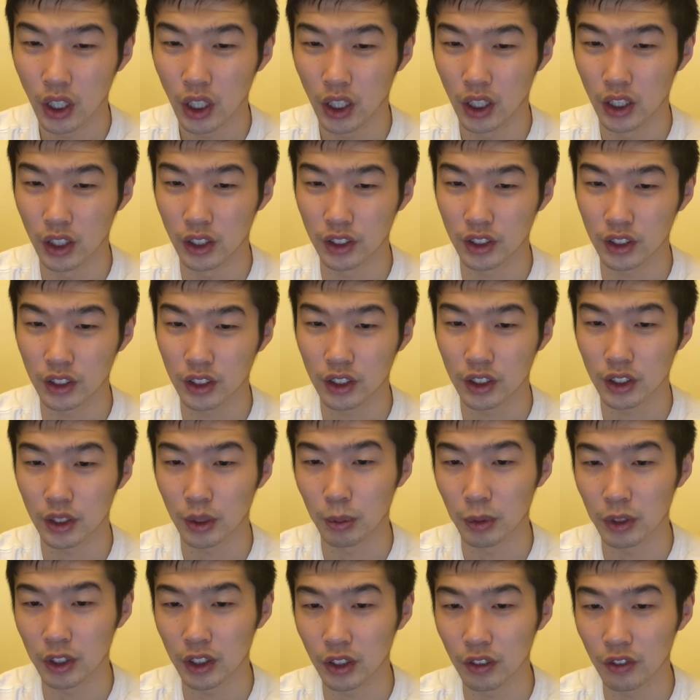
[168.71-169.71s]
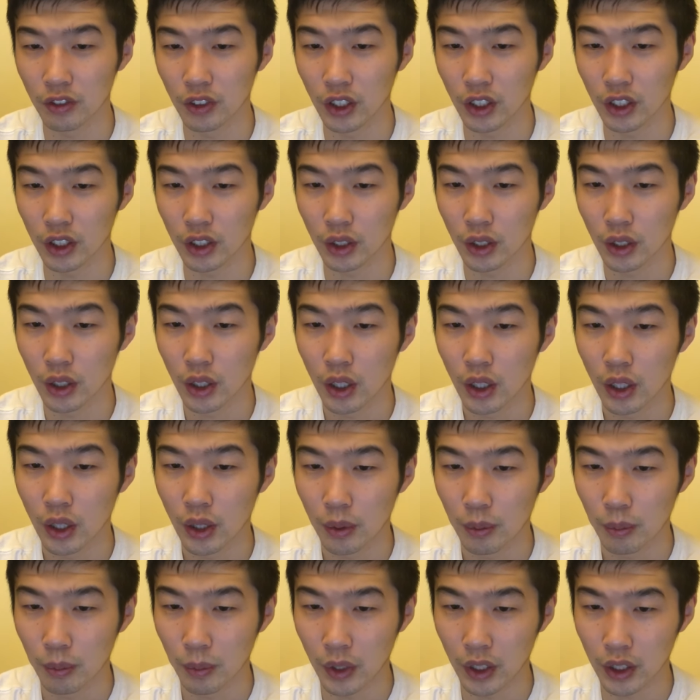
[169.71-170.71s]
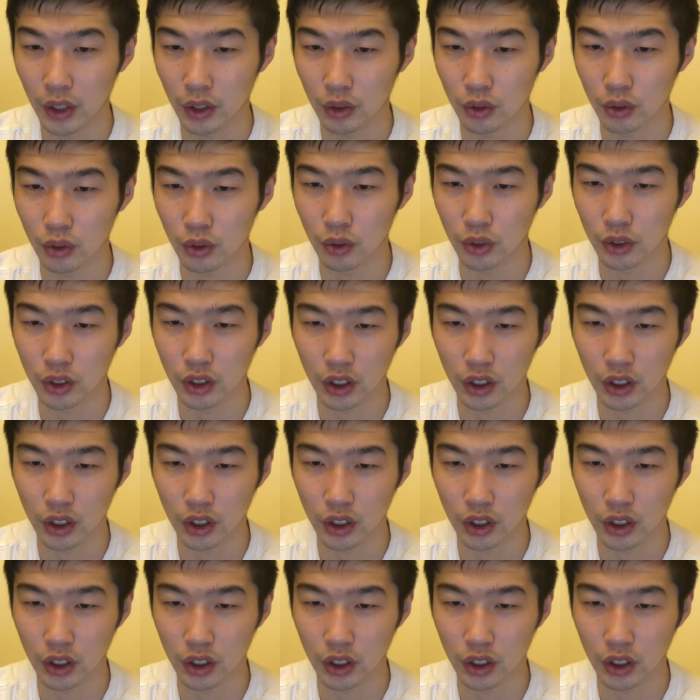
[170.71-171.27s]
a specific medical